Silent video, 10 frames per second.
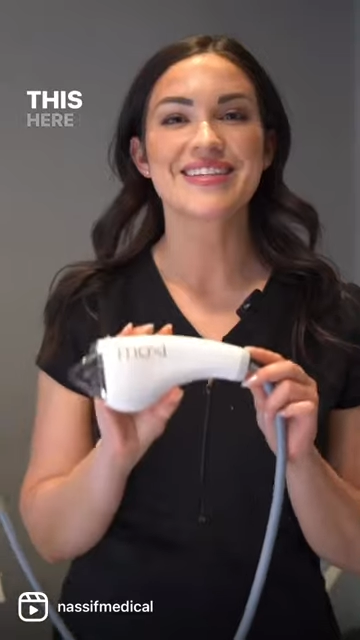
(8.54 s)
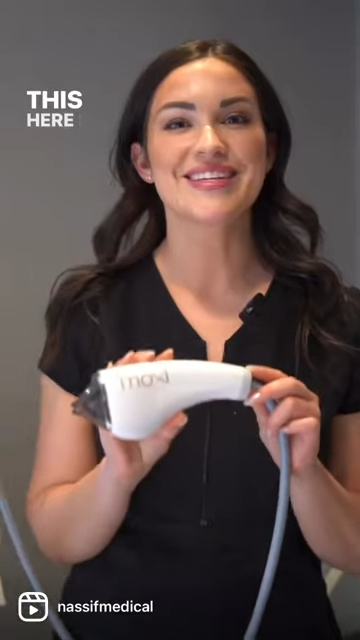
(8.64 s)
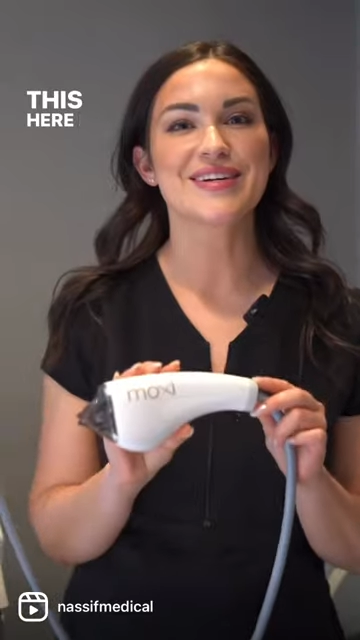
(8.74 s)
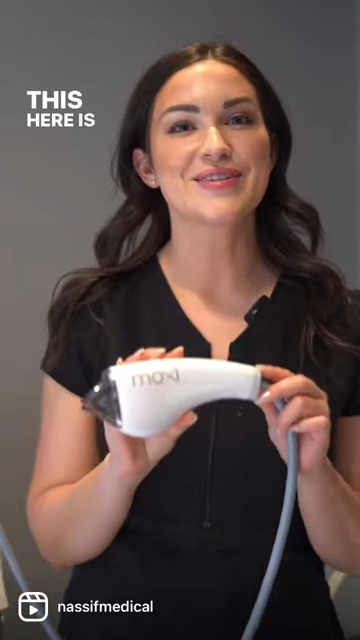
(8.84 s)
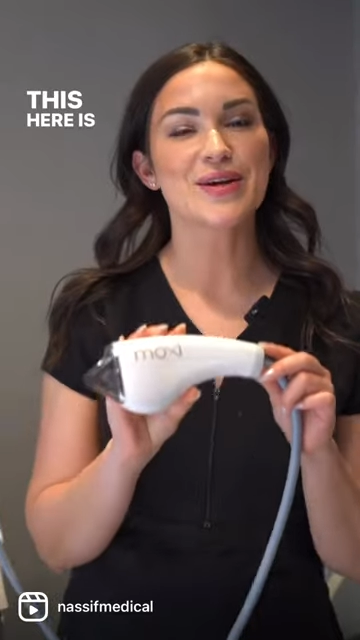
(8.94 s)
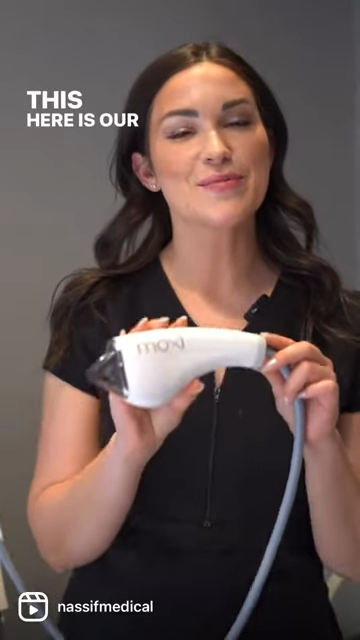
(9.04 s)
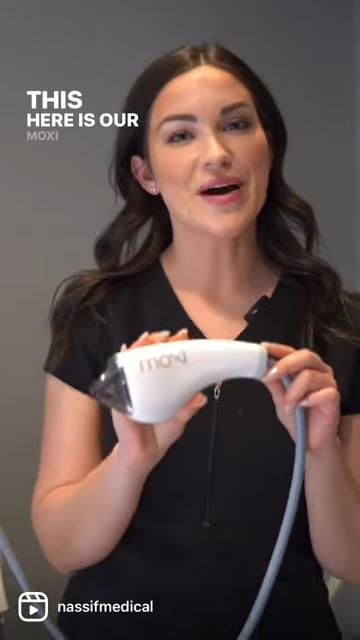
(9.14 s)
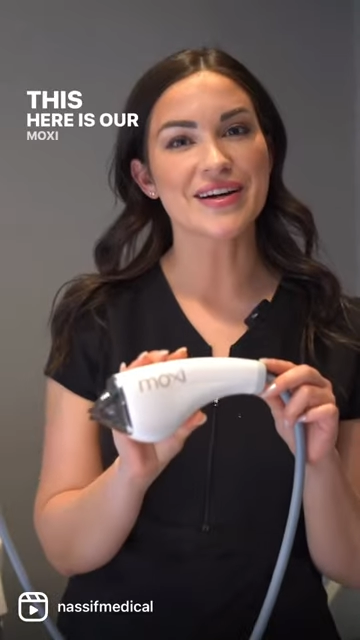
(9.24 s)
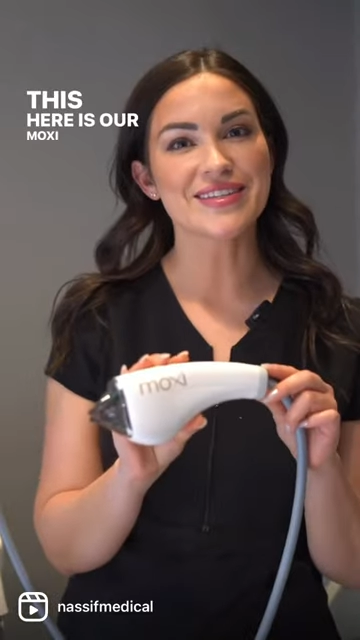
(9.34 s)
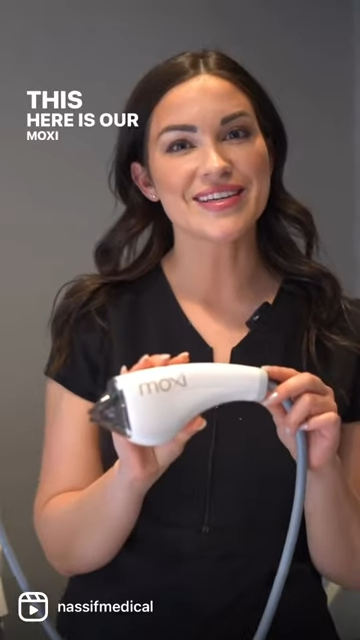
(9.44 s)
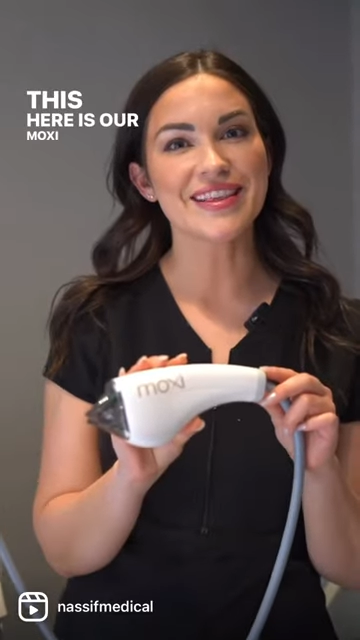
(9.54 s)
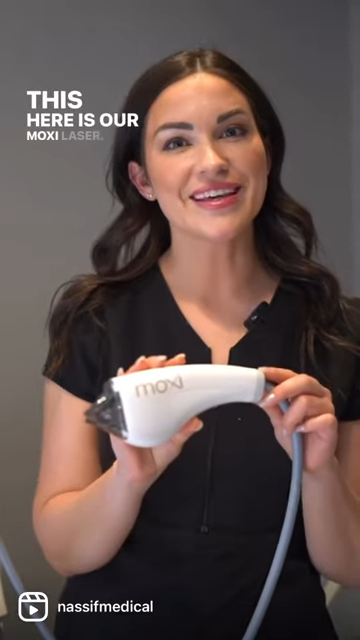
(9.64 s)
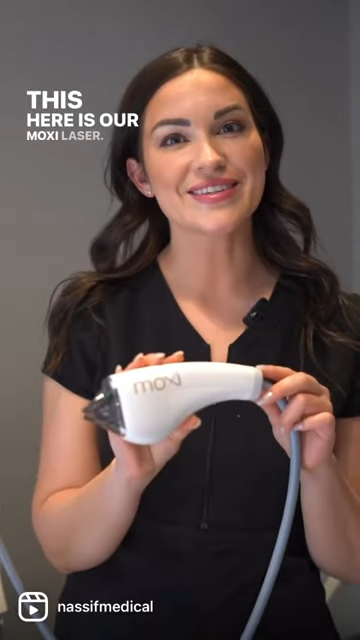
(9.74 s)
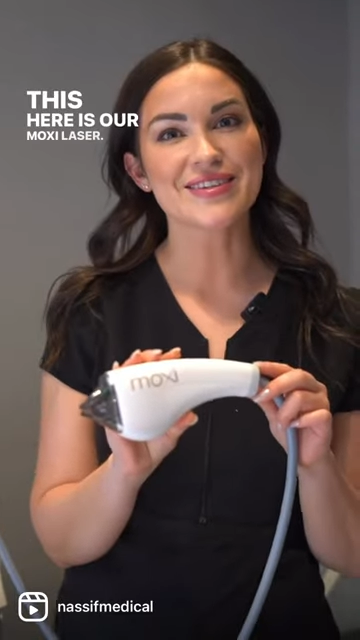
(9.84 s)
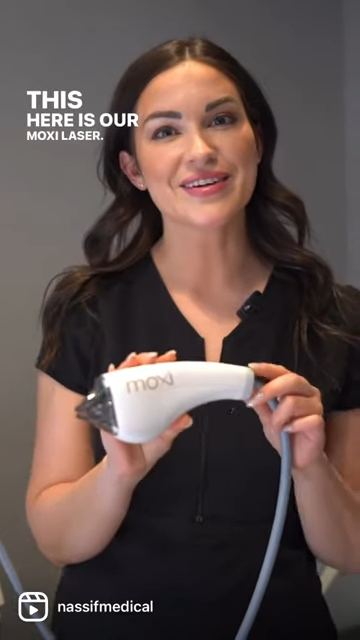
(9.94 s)
here is our MOXI
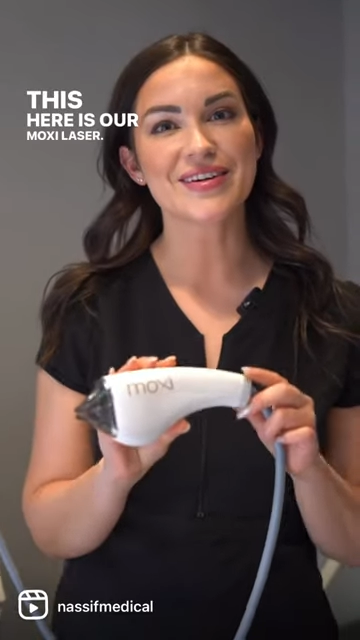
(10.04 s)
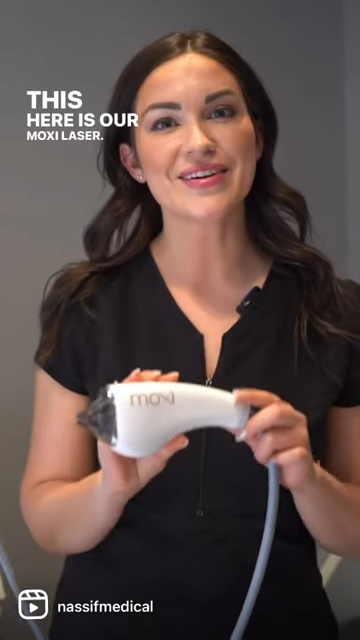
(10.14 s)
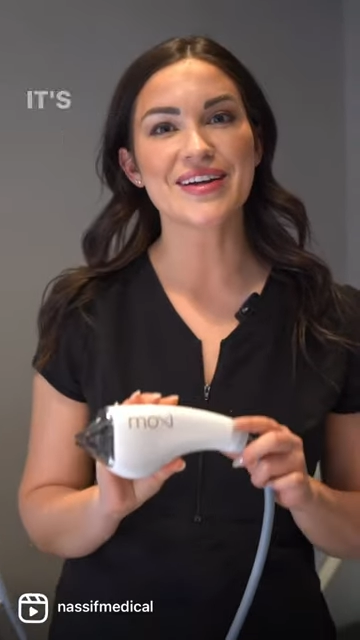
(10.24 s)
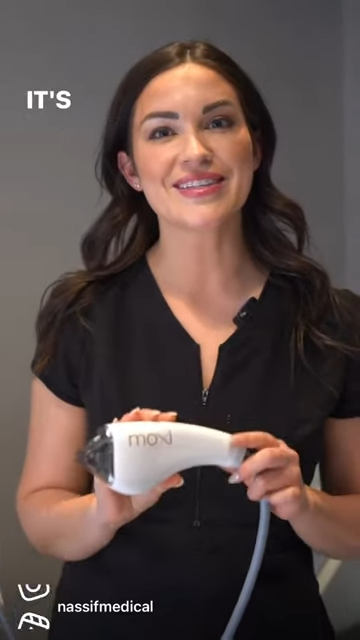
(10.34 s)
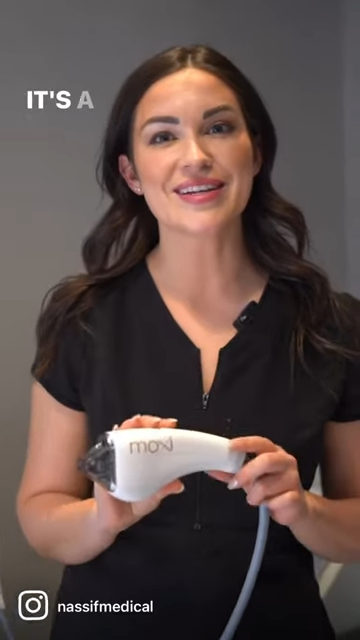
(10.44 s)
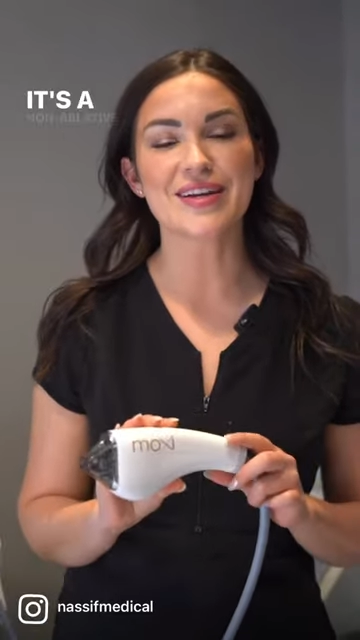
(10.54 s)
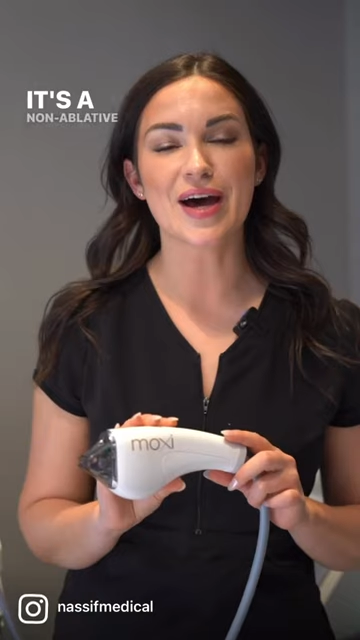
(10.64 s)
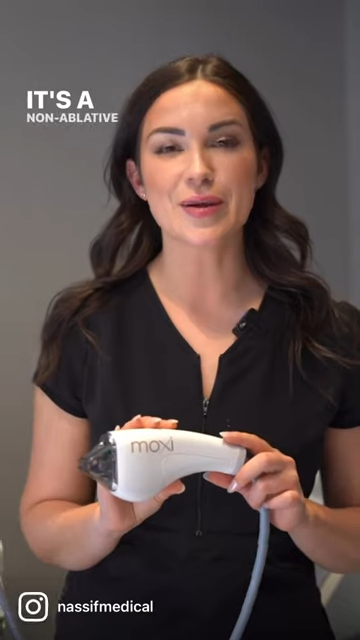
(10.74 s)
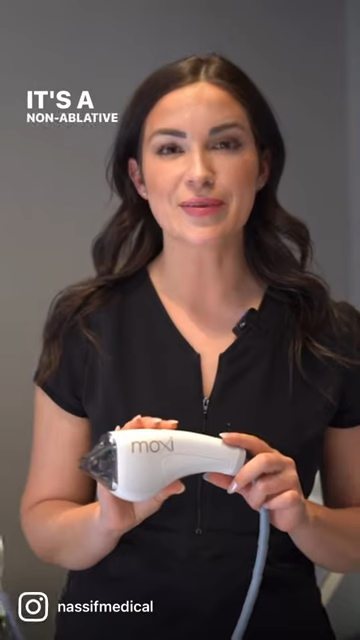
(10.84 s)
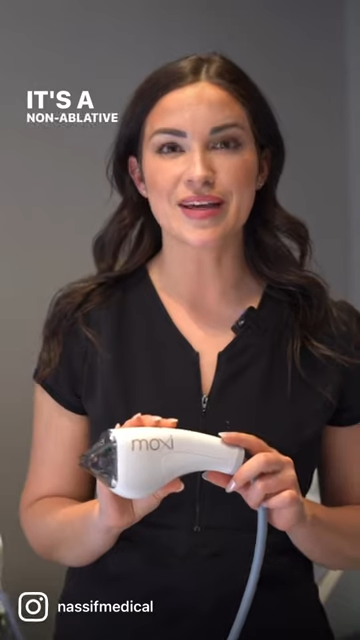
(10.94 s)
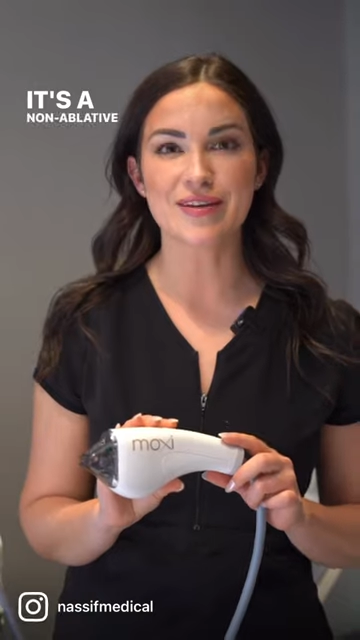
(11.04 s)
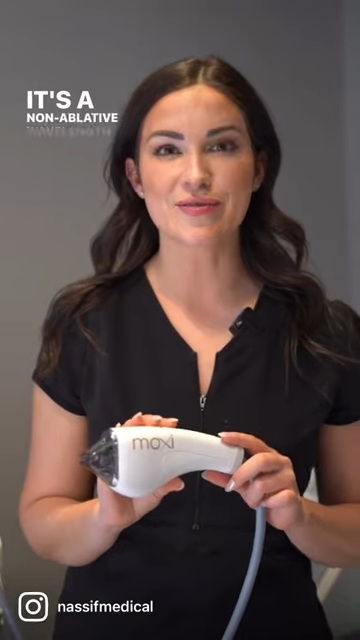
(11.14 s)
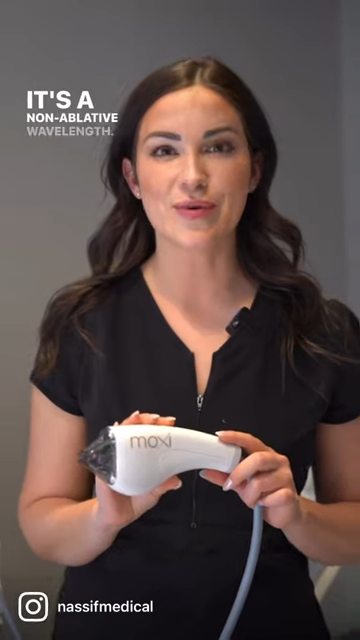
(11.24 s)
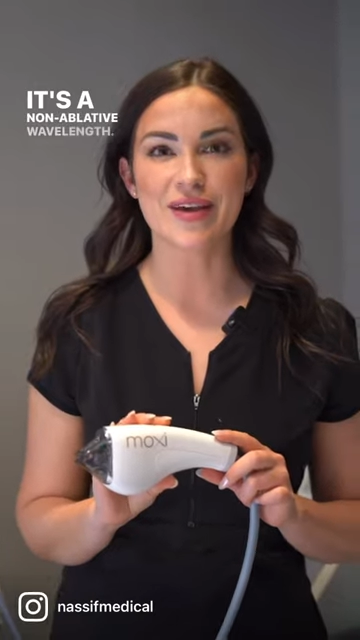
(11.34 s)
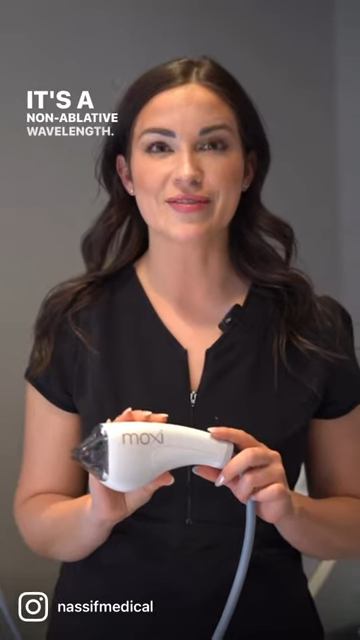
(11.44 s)
laser. It's a non-ablative
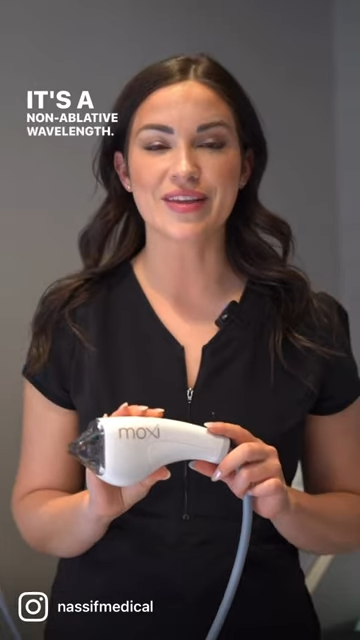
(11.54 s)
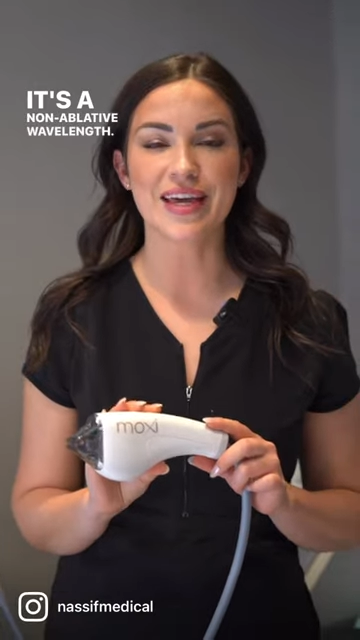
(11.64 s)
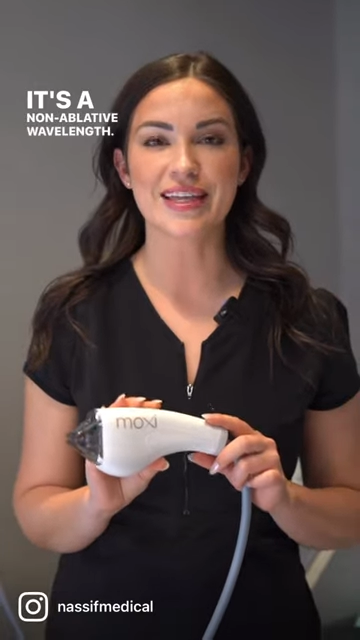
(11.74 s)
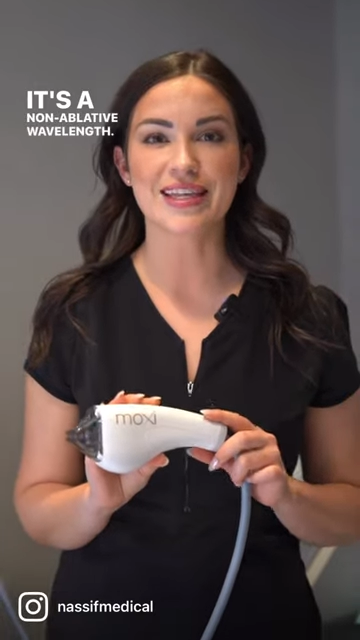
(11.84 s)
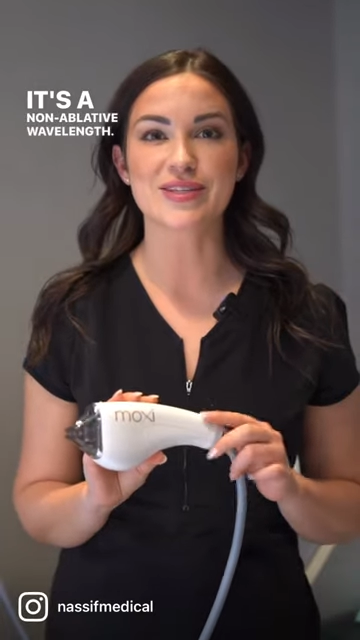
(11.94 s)
wavelength. It's